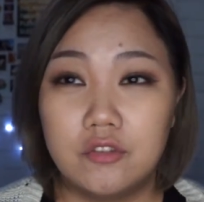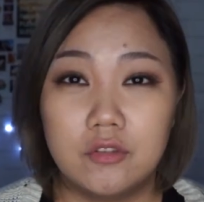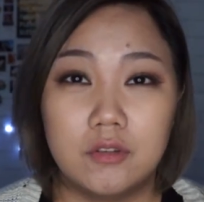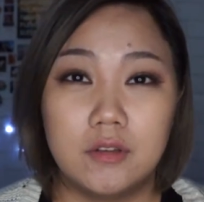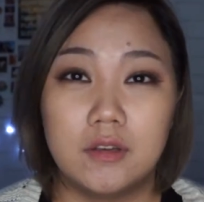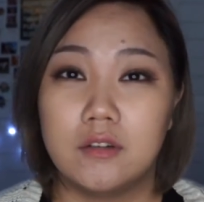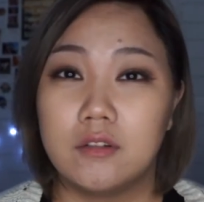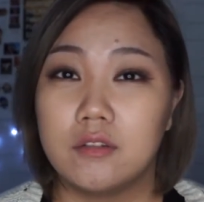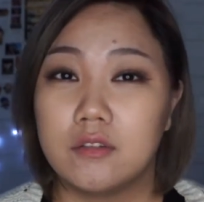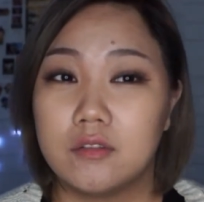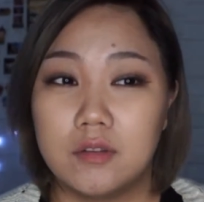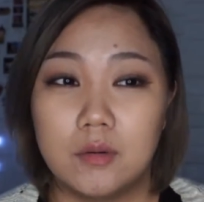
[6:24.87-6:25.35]
She
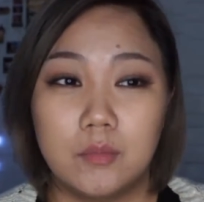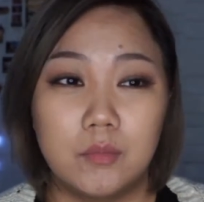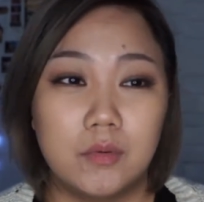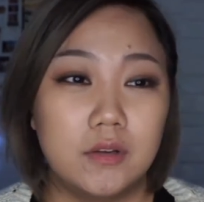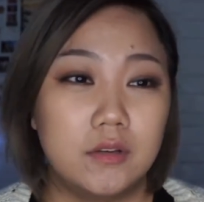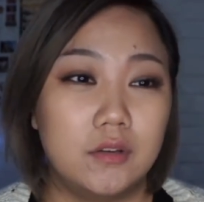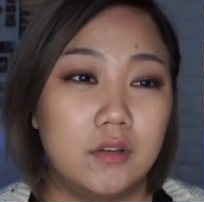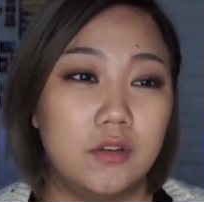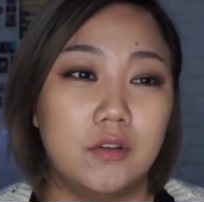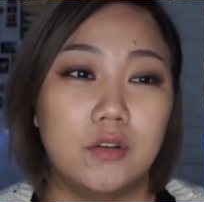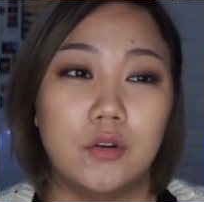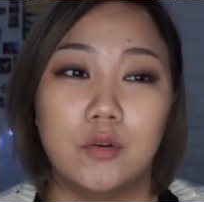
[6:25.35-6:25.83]
hears
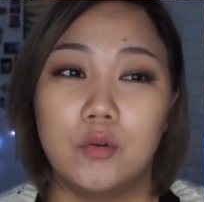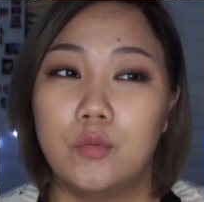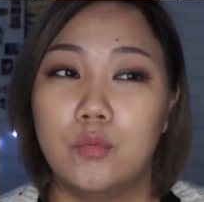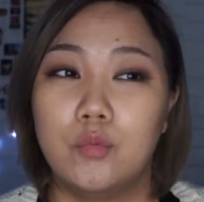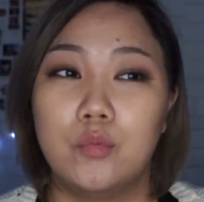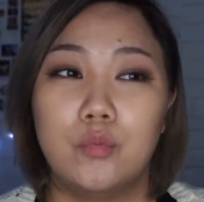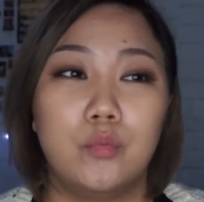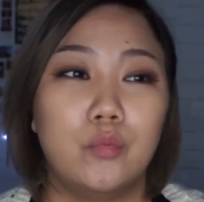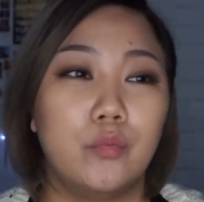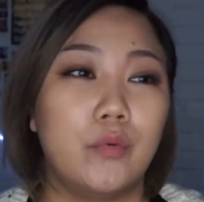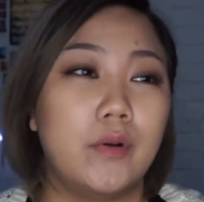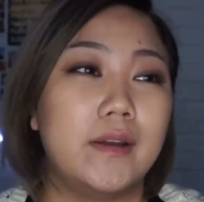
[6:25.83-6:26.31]
someone, you know,
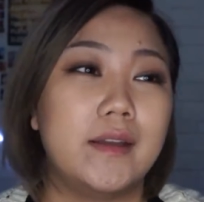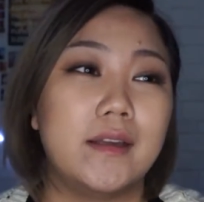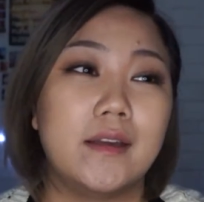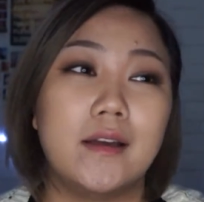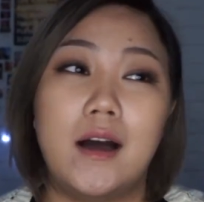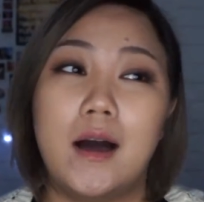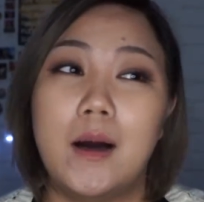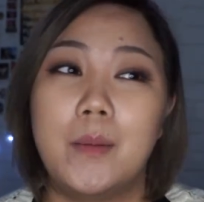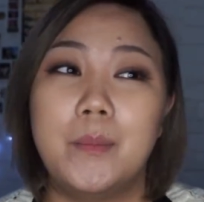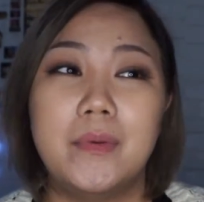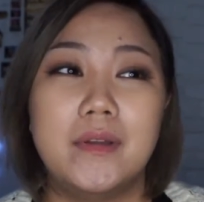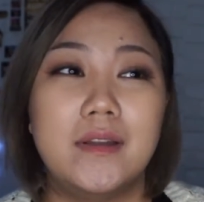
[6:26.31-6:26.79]
running
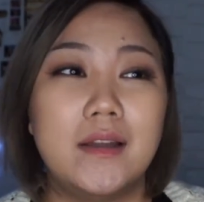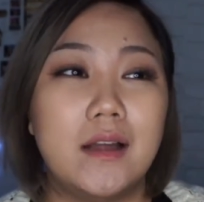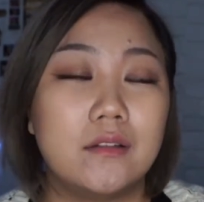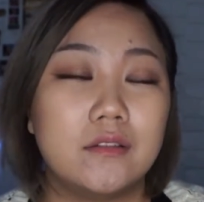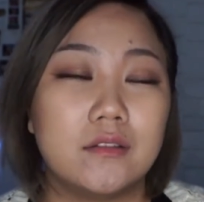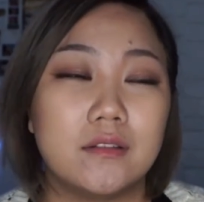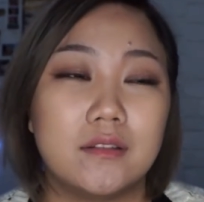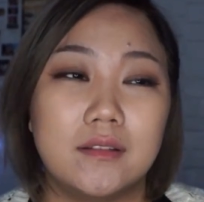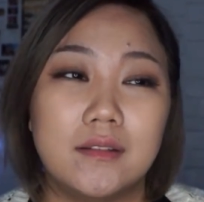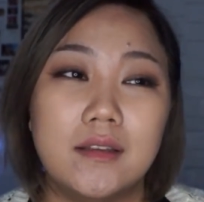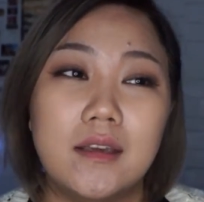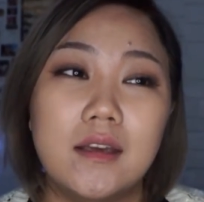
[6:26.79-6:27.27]
up and down
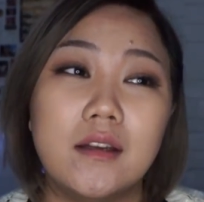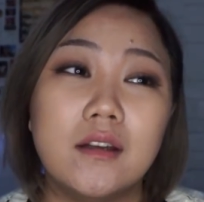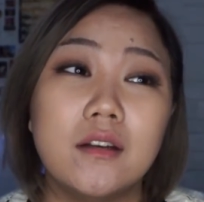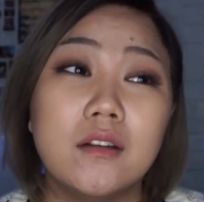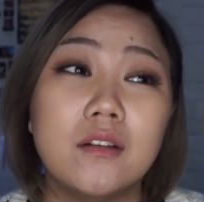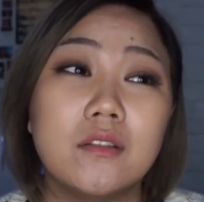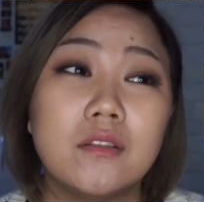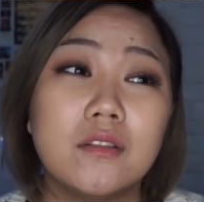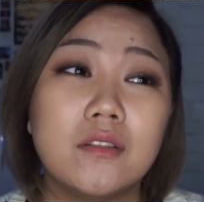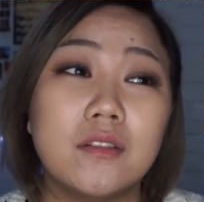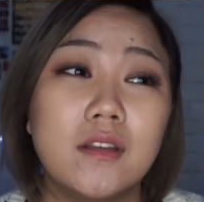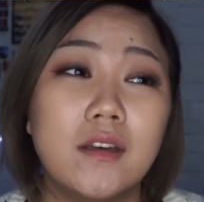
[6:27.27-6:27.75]
the
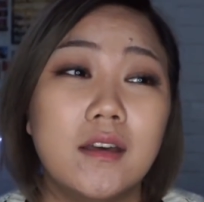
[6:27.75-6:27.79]
stairs,